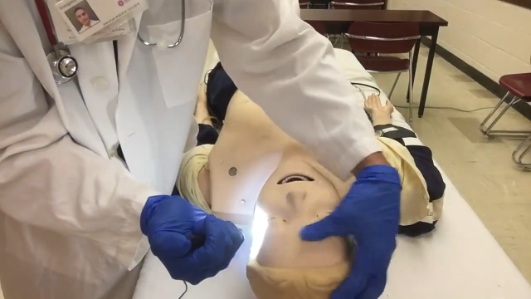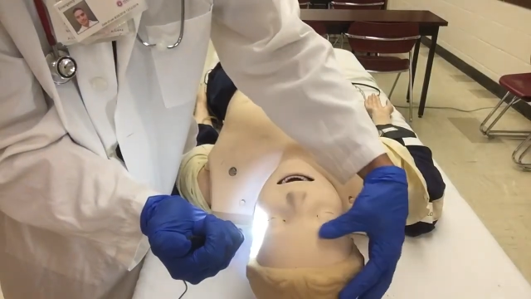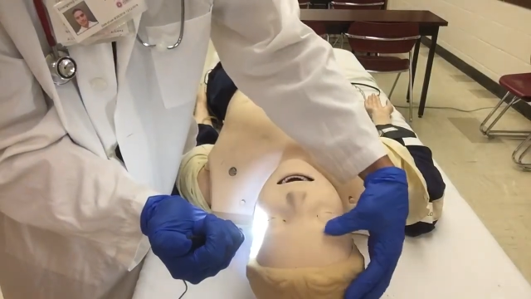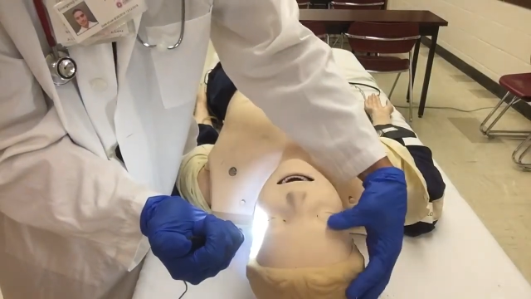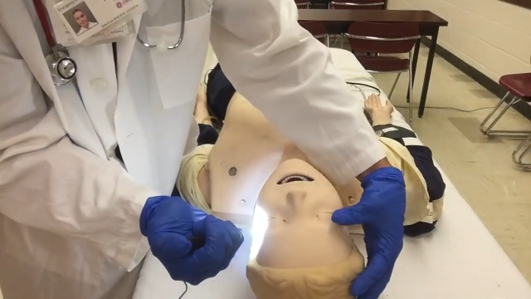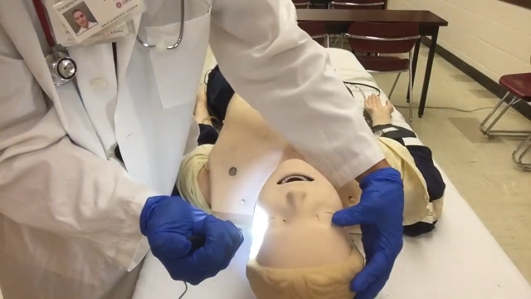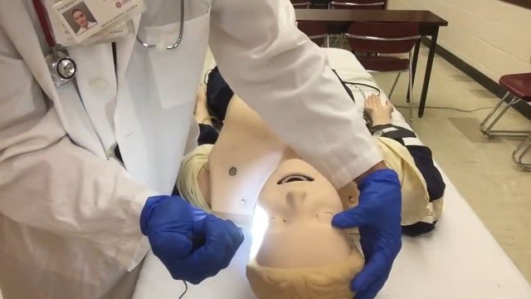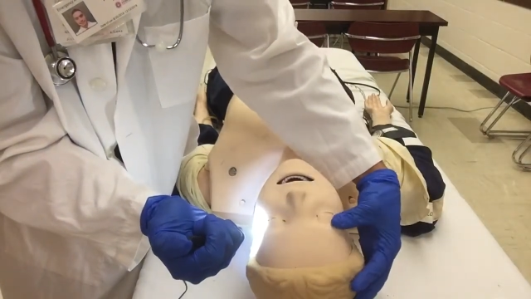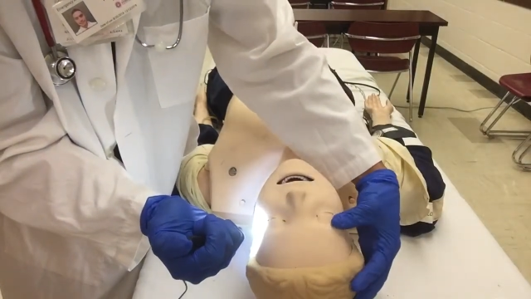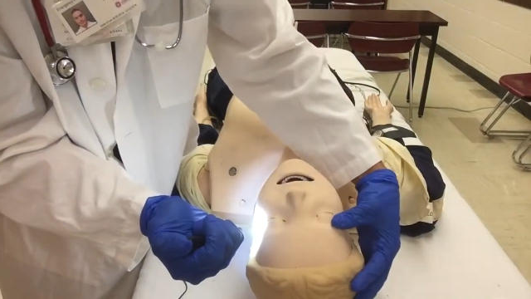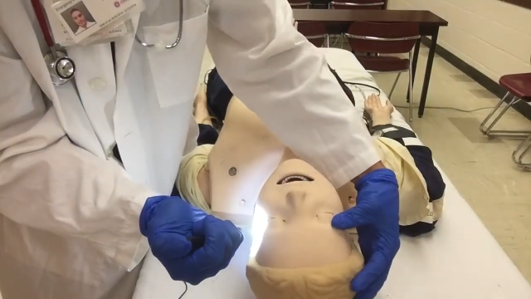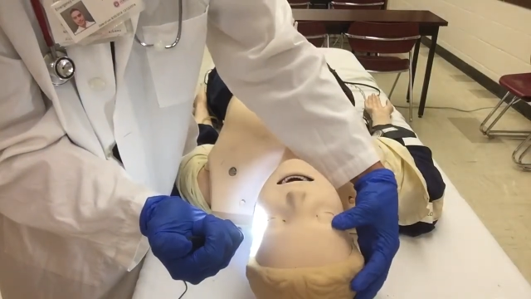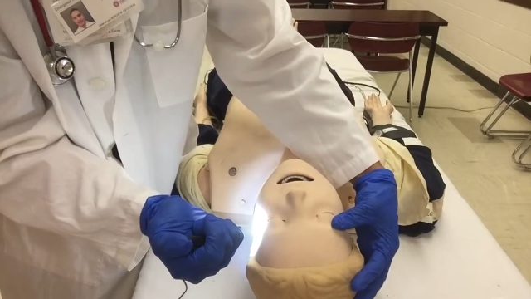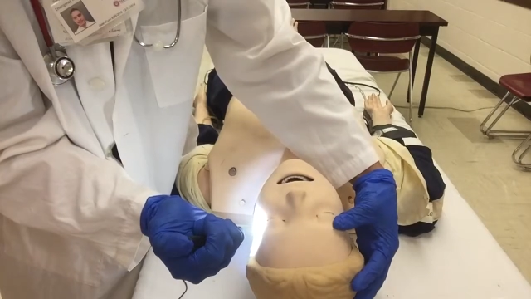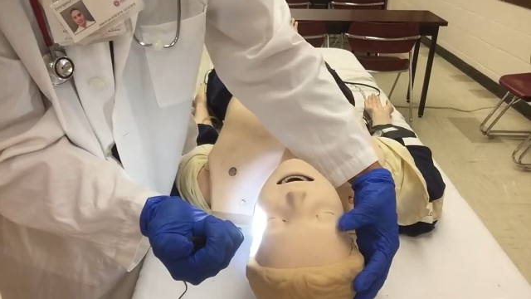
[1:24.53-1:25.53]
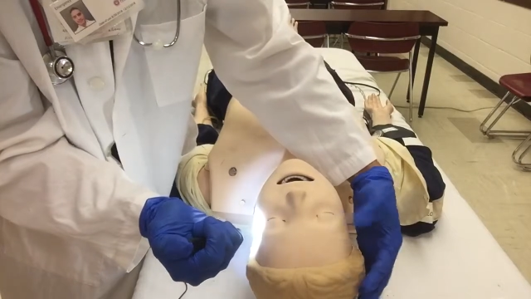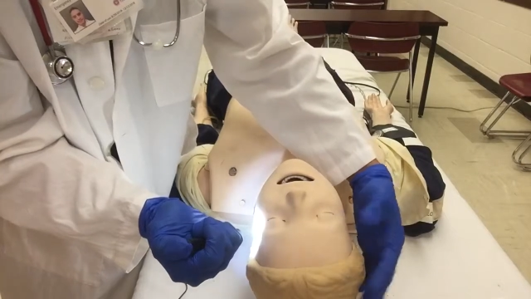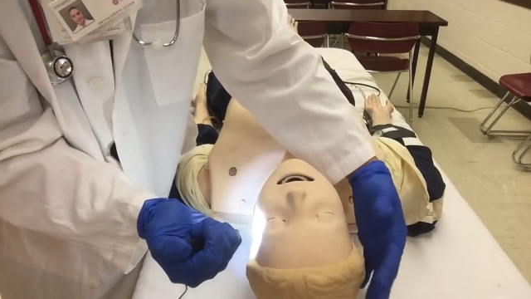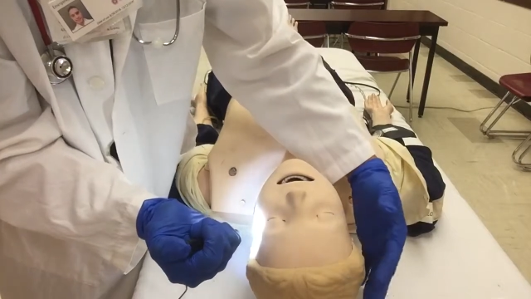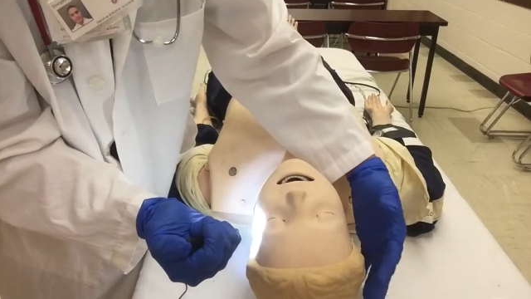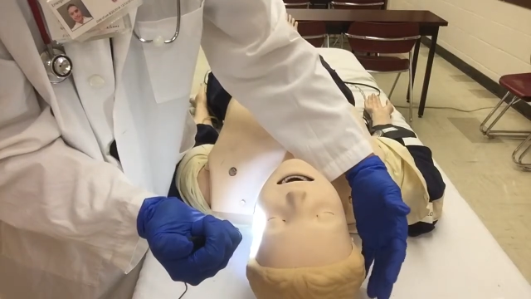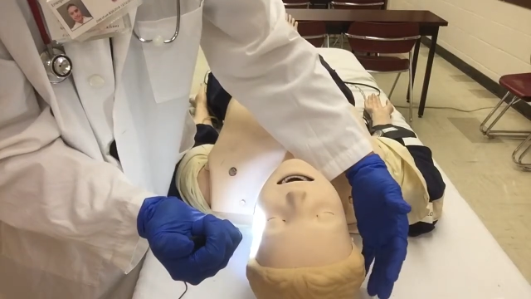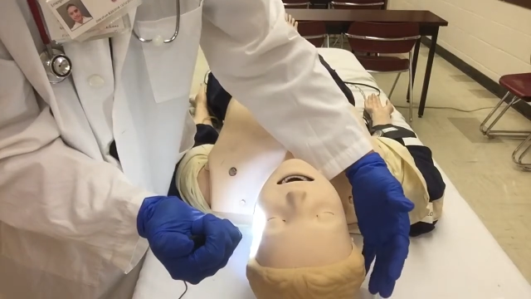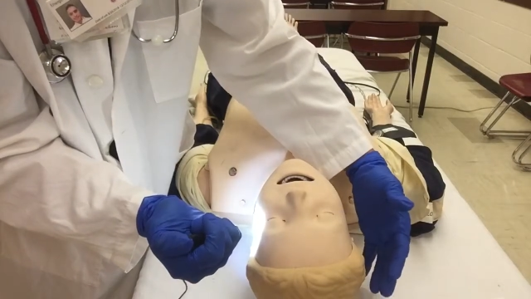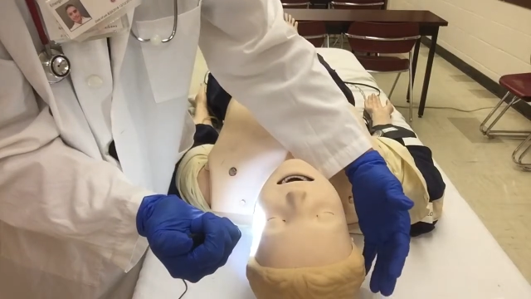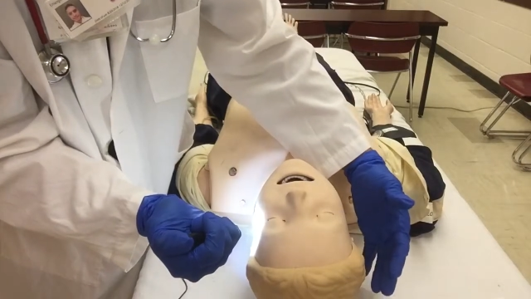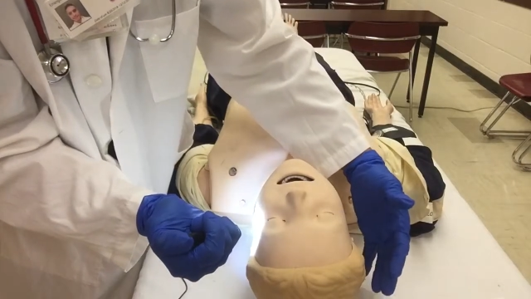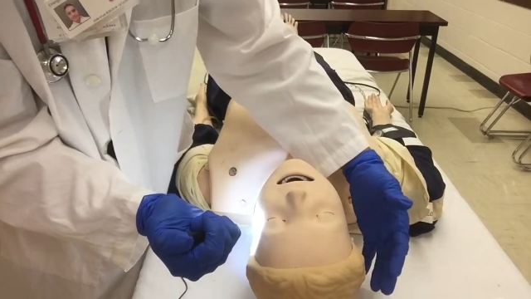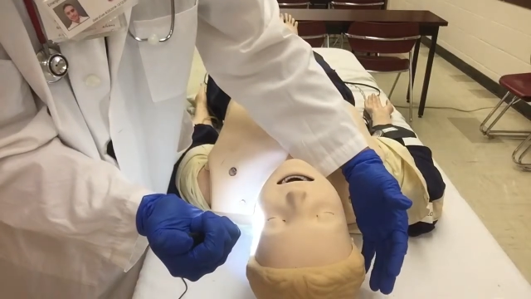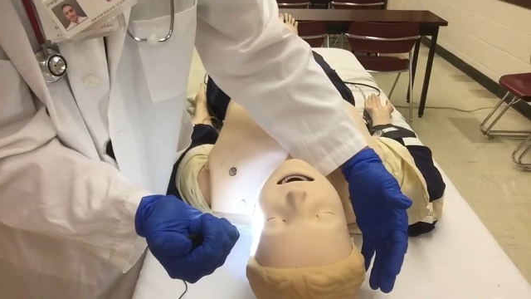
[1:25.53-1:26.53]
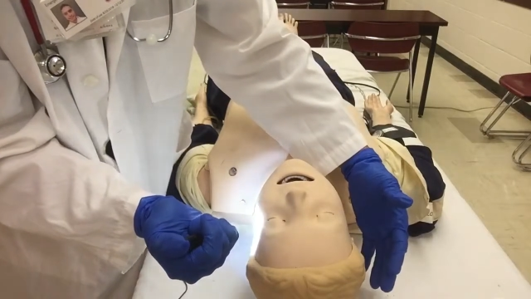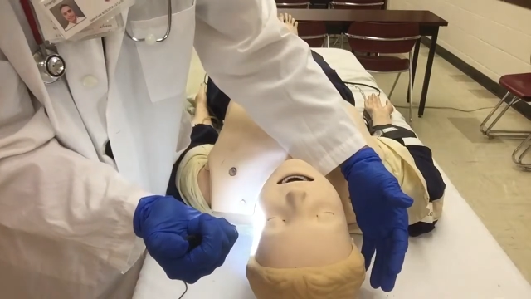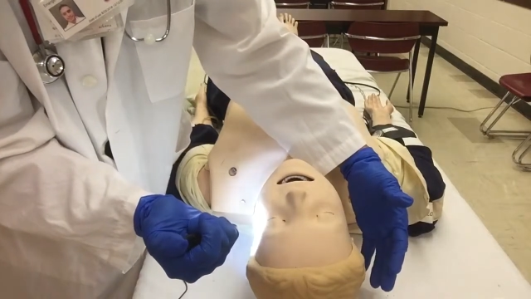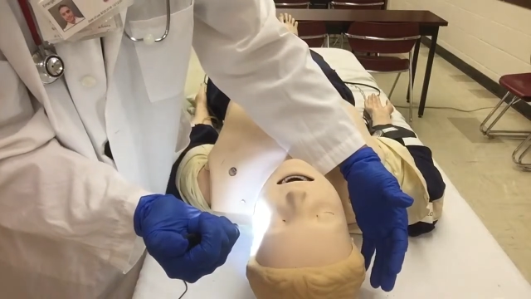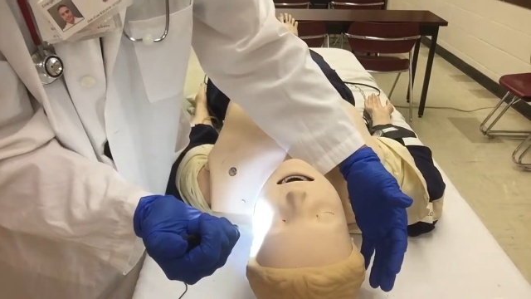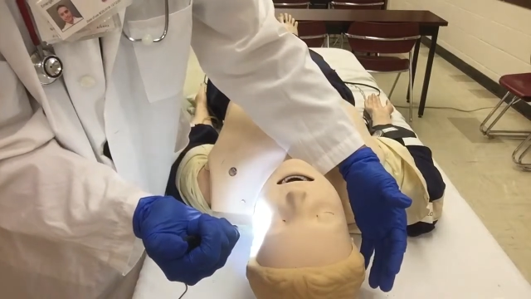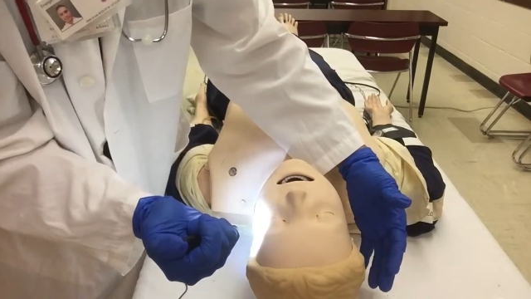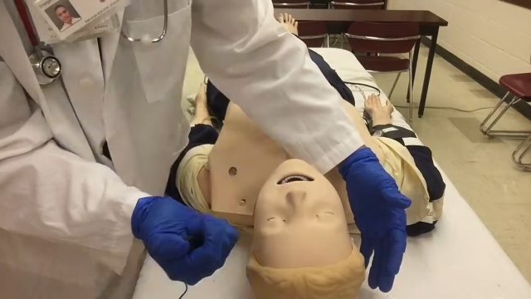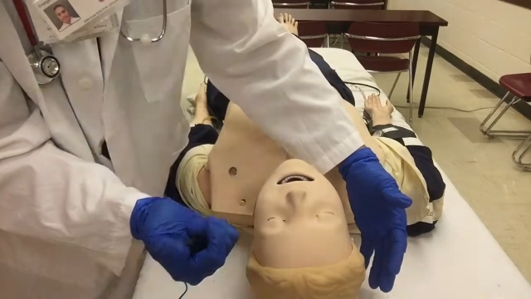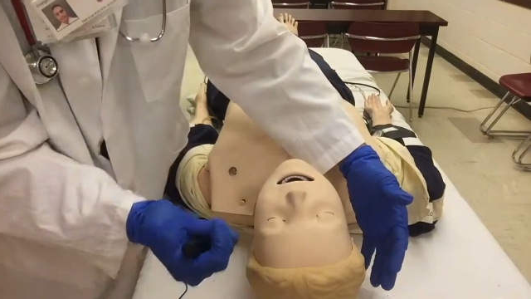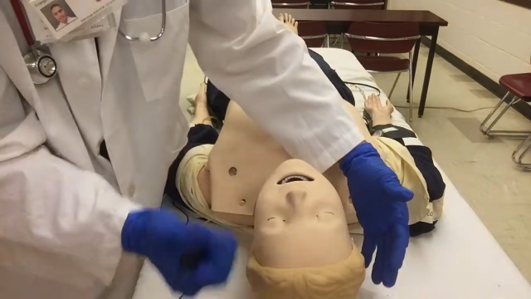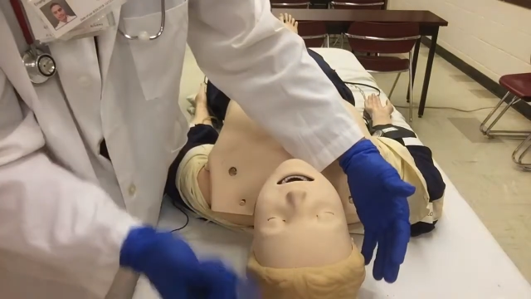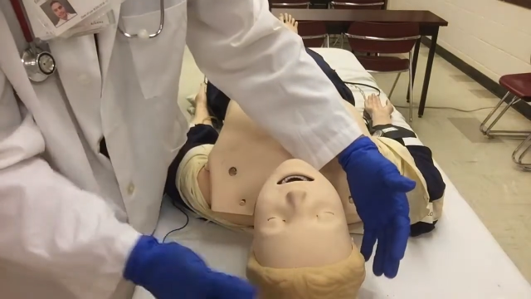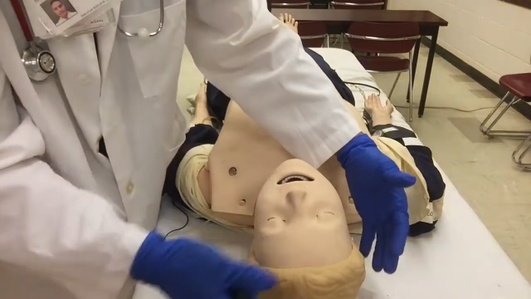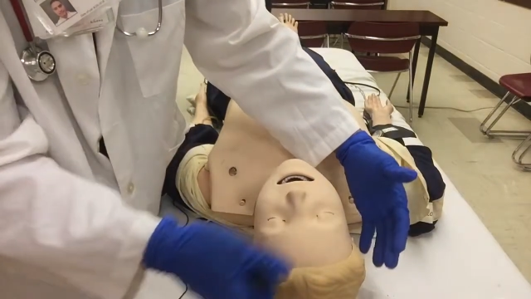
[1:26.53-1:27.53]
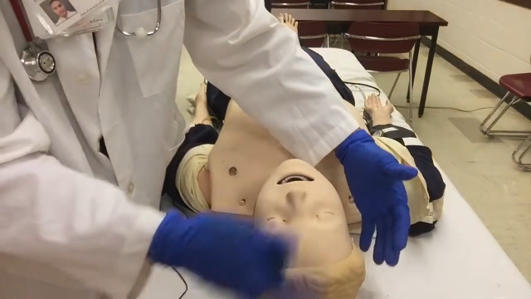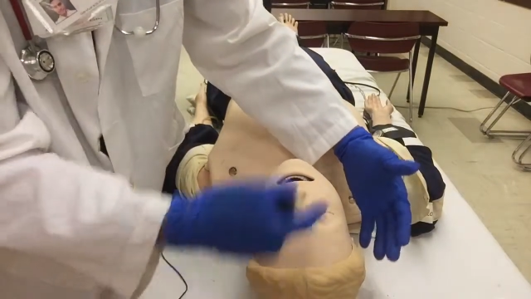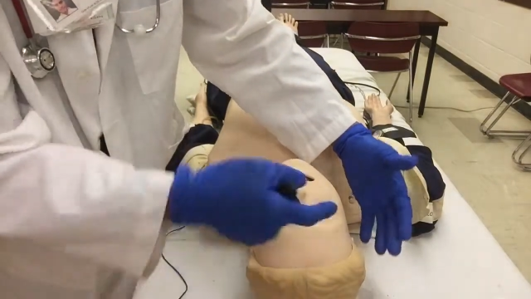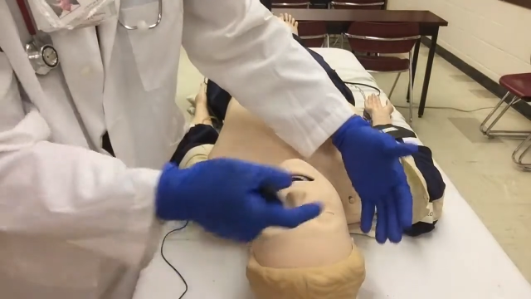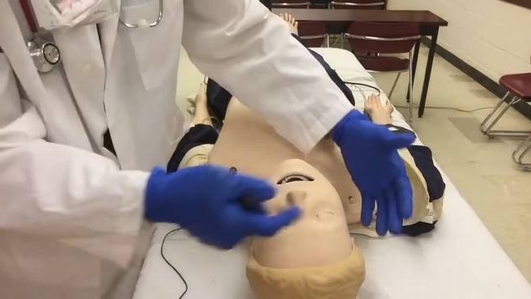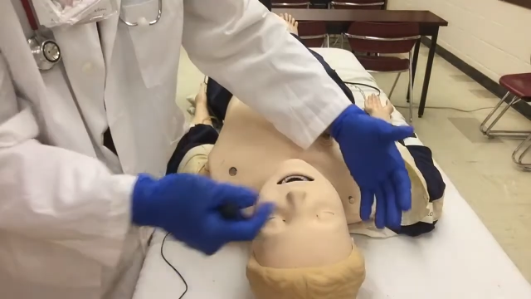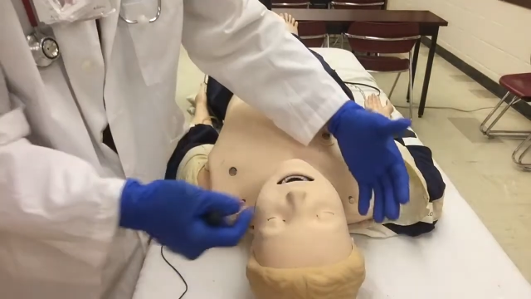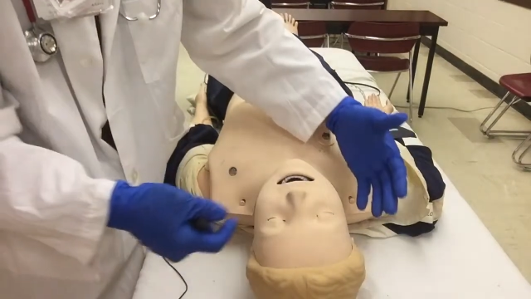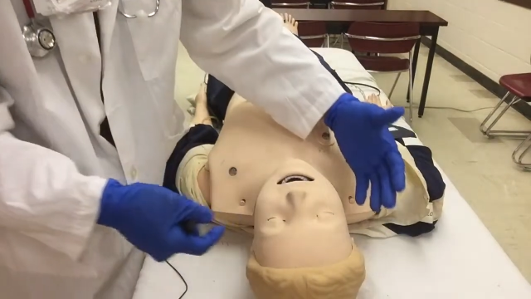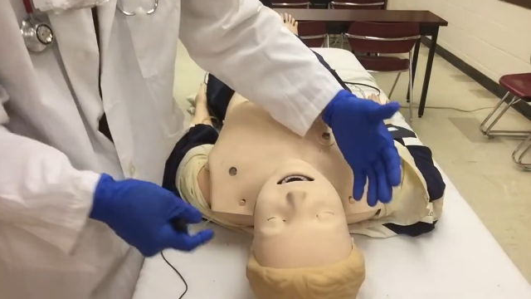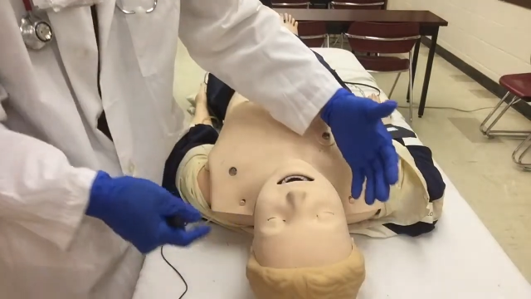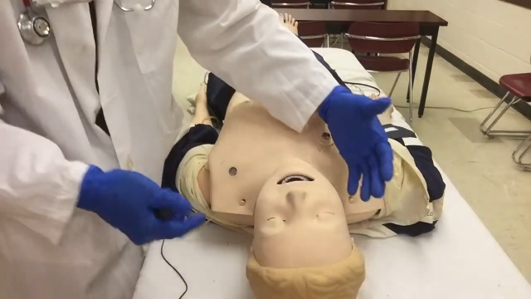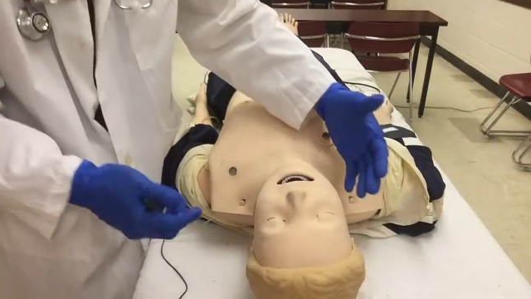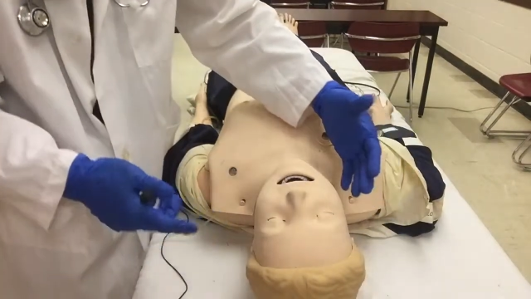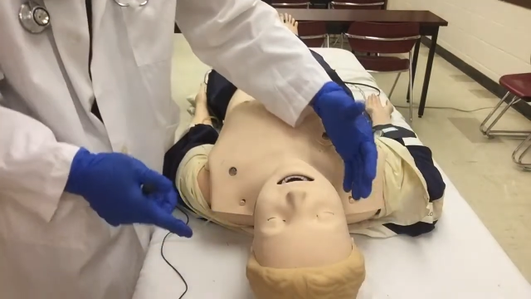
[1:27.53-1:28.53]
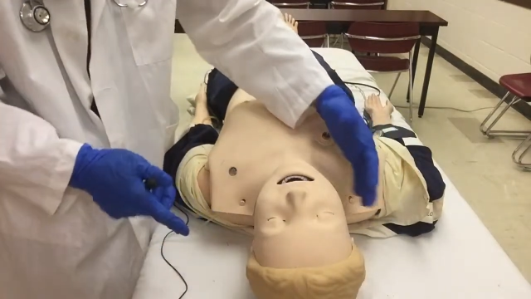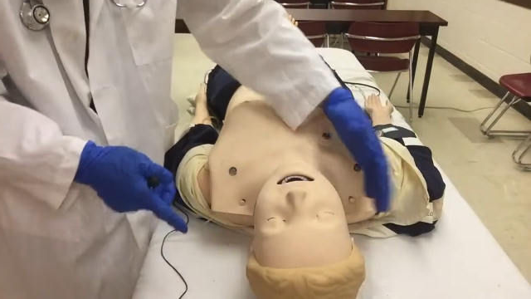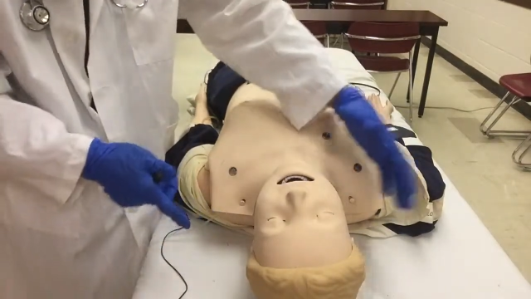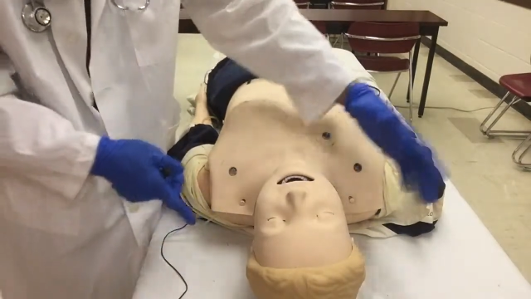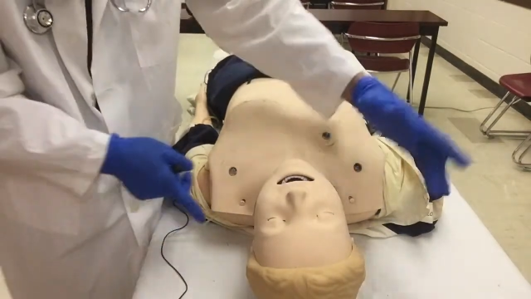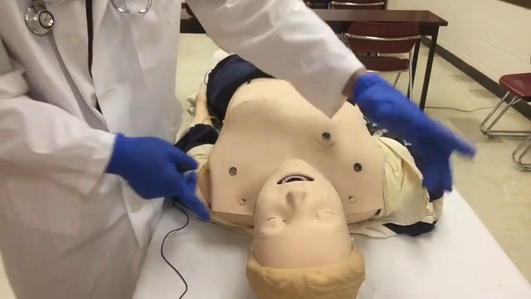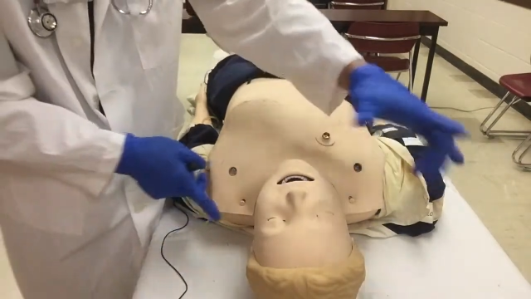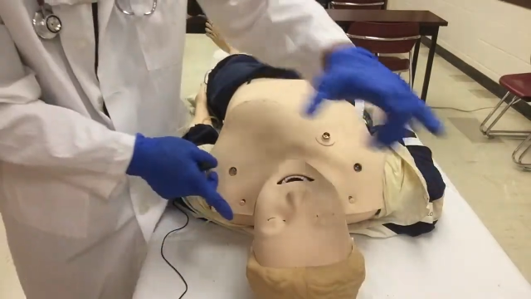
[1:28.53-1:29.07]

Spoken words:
Nobody's mouth can be seen.